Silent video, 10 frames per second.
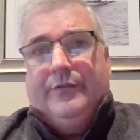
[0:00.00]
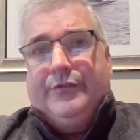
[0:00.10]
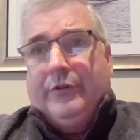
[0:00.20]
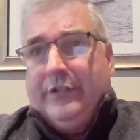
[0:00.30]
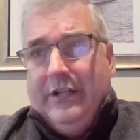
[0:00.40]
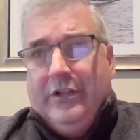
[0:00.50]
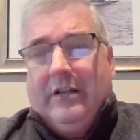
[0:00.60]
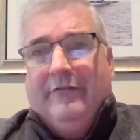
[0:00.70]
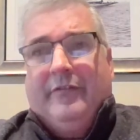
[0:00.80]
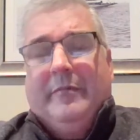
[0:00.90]

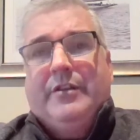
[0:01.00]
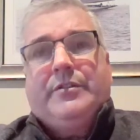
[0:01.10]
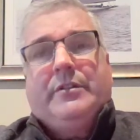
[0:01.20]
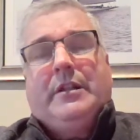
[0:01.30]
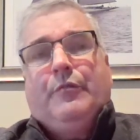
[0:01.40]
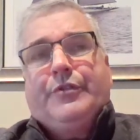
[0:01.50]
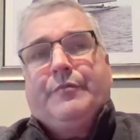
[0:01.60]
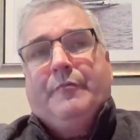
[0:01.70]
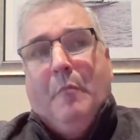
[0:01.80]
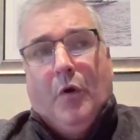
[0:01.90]
strategic information that
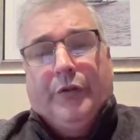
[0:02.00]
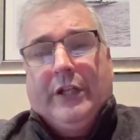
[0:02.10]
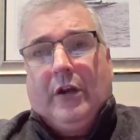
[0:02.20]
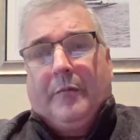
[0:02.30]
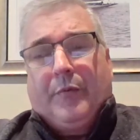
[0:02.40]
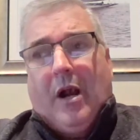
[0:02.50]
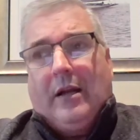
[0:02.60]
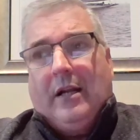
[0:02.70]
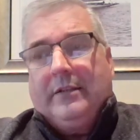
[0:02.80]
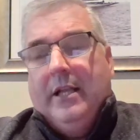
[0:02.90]
was molding our
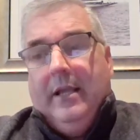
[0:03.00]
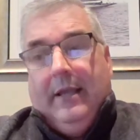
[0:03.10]
product,